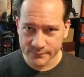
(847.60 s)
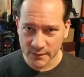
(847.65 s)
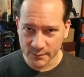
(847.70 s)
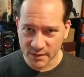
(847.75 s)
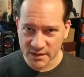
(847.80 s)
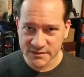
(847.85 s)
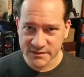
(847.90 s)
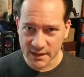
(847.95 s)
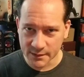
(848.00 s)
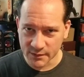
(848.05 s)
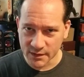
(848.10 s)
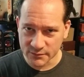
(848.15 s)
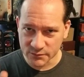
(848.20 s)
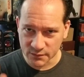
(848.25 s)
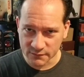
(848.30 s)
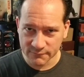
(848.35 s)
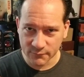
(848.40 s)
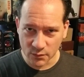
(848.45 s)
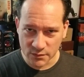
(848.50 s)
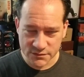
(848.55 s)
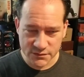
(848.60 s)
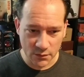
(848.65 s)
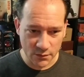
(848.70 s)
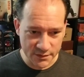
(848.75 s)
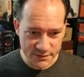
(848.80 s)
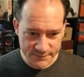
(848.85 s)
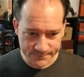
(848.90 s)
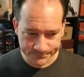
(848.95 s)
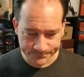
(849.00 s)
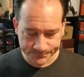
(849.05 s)
base game comes with 4
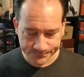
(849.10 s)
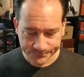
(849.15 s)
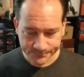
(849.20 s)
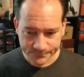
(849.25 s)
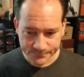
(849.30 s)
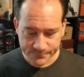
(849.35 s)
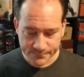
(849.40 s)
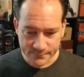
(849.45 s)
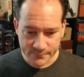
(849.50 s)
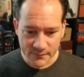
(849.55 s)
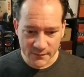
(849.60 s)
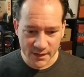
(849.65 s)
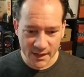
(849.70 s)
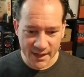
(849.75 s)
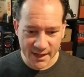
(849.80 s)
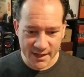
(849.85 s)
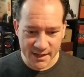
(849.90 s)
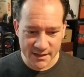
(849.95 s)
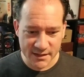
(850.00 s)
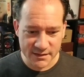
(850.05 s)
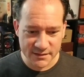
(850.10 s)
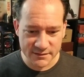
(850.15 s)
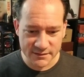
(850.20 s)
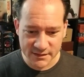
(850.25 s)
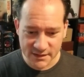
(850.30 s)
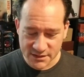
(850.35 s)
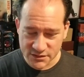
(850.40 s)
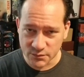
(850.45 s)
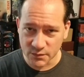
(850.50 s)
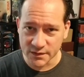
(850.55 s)
stories, and
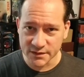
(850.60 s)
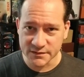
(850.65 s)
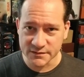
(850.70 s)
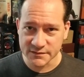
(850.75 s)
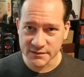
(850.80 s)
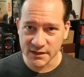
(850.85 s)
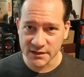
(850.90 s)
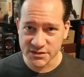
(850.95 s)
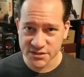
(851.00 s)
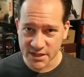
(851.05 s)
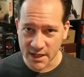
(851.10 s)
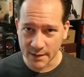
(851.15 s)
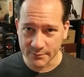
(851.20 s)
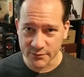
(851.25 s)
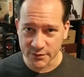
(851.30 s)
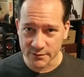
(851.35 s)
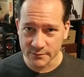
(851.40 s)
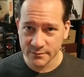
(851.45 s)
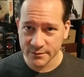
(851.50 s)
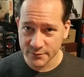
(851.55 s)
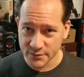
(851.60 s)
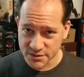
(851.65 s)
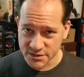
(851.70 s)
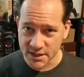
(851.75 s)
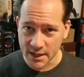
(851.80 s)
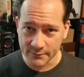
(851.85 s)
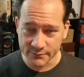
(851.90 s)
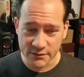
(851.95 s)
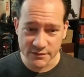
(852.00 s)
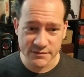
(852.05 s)
each one is a chapter, 3
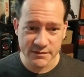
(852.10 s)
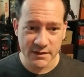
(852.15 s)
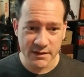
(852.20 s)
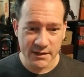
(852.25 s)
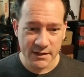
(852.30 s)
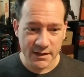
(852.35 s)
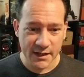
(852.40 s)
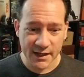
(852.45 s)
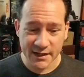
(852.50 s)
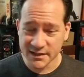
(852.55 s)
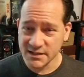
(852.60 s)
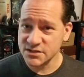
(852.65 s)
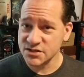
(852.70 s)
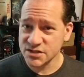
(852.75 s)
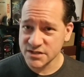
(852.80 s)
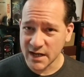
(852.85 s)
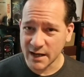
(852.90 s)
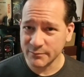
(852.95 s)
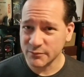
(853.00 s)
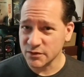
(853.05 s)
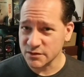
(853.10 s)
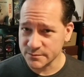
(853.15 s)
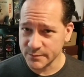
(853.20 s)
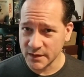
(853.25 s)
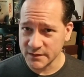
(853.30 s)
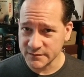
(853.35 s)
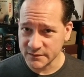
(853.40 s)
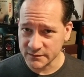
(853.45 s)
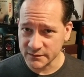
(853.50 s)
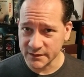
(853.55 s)
chapters. And each chapter is
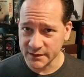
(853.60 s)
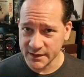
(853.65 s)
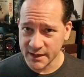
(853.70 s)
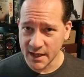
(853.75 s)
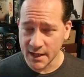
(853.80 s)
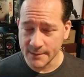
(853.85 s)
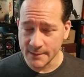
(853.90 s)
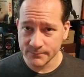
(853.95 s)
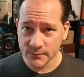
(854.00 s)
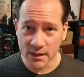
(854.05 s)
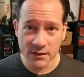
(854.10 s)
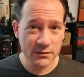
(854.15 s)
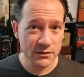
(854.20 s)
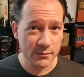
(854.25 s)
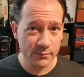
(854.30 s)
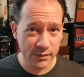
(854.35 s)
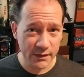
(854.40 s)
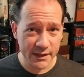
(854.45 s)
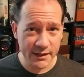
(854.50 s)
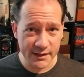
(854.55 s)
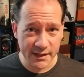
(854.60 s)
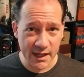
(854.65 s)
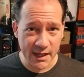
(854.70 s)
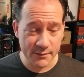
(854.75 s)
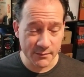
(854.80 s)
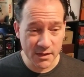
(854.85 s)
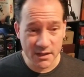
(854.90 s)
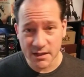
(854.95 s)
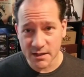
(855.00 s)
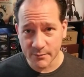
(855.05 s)
basically a game. And you can play a
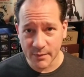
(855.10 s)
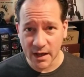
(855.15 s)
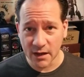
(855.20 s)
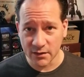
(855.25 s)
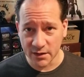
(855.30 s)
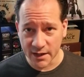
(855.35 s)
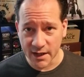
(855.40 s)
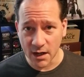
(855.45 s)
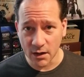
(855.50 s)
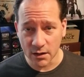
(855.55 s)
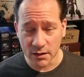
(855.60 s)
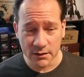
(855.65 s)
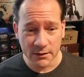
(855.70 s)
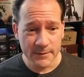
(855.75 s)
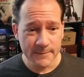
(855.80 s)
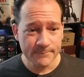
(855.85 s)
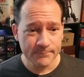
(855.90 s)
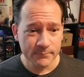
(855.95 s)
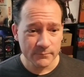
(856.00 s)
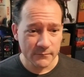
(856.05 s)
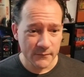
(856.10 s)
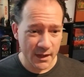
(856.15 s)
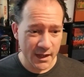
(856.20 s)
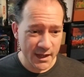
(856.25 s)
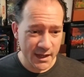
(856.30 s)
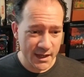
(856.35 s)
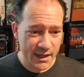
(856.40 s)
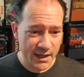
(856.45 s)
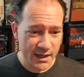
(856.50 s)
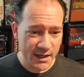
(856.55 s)
game in about an hour.
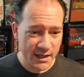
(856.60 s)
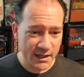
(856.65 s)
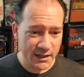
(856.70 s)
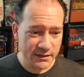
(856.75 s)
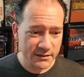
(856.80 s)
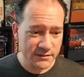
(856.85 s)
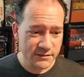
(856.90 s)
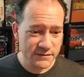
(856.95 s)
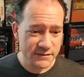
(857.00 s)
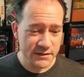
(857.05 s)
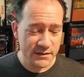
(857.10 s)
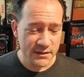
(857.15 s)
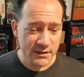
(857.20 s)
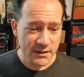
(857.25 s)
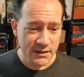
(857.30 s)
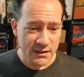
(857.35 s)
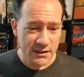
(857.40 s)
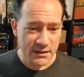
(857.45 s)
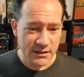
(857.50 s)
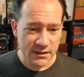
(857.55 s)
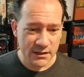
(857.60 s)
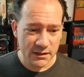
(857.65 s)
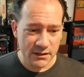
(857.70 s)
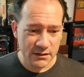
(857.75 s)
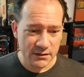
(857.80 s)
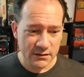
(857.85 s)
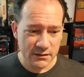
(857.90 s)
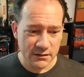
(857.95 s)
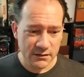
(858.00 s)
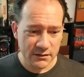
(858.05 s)
And
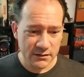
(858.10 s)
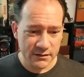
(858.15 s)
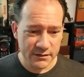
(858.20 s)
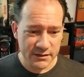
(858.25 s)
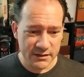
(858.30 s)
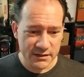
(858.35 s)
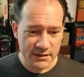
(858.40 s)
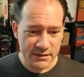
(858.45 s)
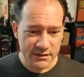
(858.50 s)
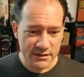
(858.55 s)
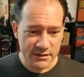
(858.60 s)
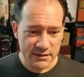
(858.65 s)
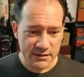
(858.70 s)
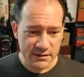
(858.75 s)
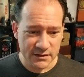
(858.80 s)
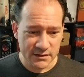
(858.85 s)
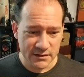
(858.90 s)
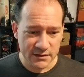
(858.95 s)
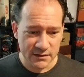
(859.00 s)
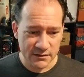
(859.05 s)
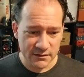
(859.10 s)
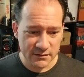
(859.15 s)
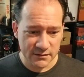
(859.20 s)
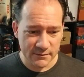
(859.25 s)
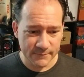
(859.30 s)
I